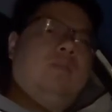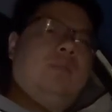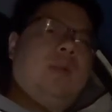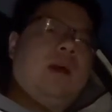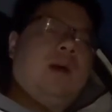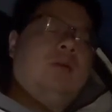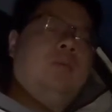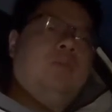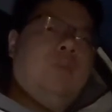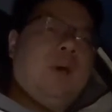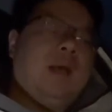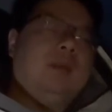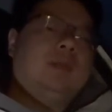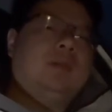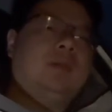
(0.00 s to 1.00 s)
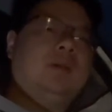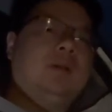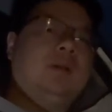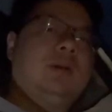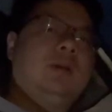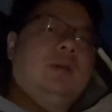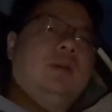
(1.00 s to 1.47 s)
I will paste
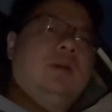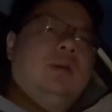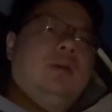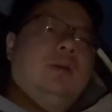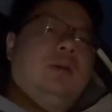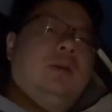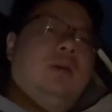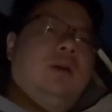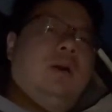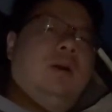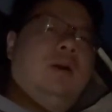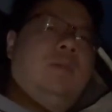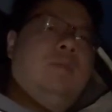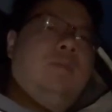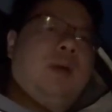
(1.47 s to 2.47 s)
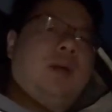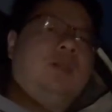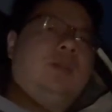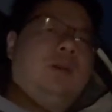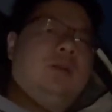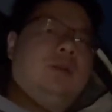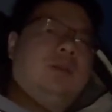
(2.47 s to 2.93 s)
uh,
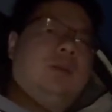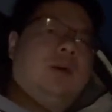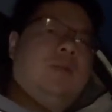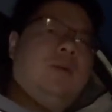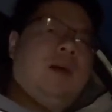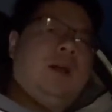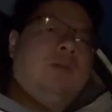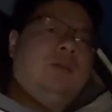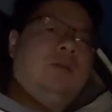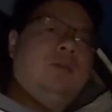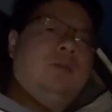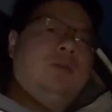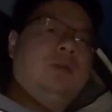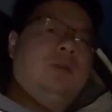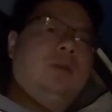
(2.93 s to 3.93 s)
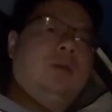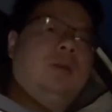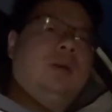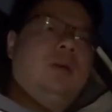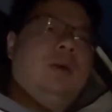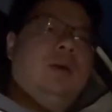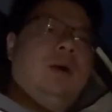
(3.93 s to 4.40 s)
pictures. I will let you see.
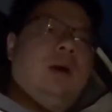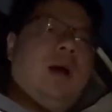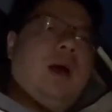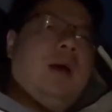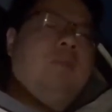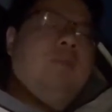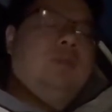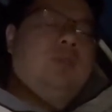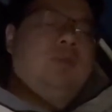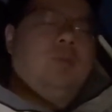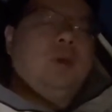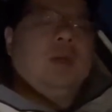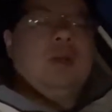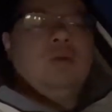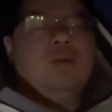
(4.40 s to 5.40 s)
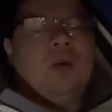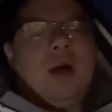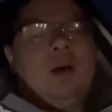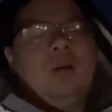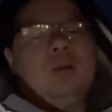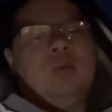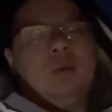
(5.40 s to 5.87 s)
I'm speaking
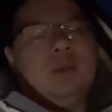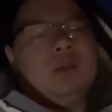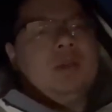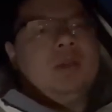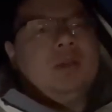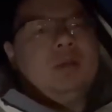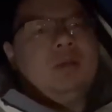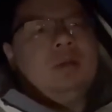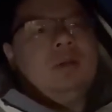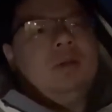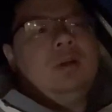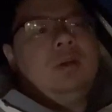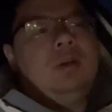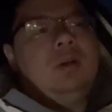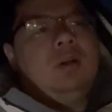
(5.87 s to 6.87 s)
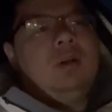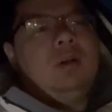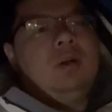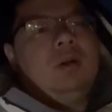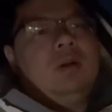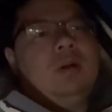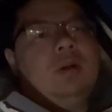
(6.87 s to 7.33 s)
100%
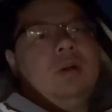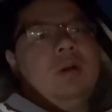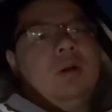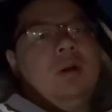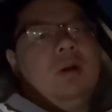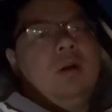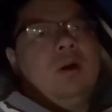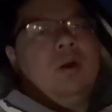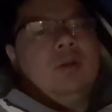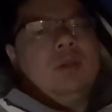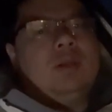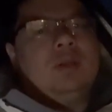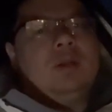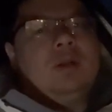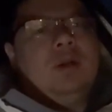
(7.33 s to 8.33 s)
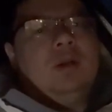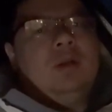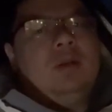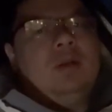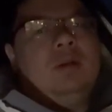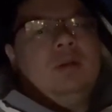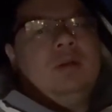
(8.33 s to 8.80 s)
uh, honestly,
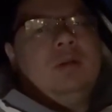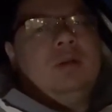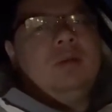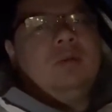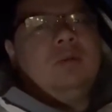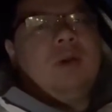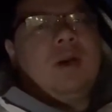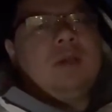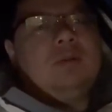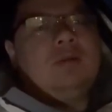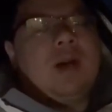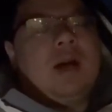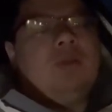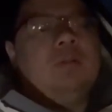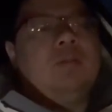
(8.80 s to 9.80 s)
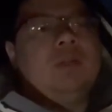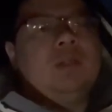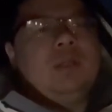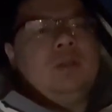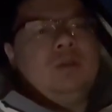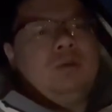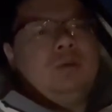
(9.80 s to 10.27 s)
you know,
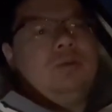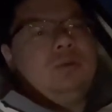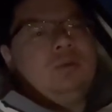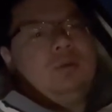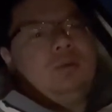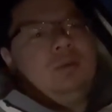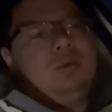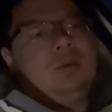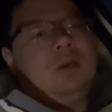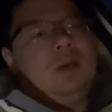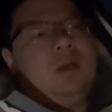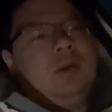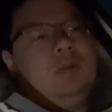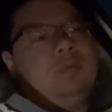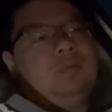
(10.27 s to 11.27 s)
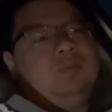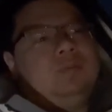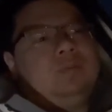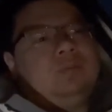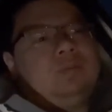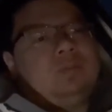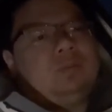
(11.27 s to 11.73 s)
100% truth. Okay,
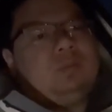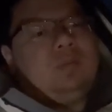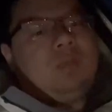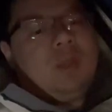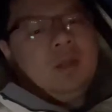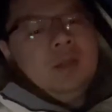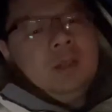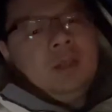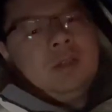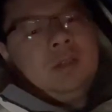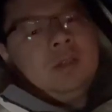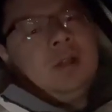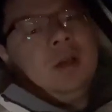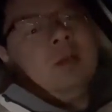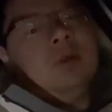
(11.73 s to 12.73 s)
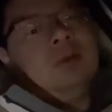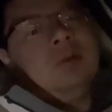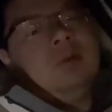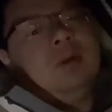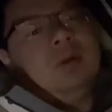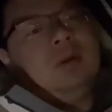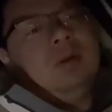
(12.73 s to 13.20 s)
this is not
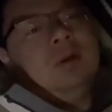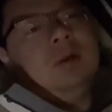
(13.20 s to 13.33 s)
over.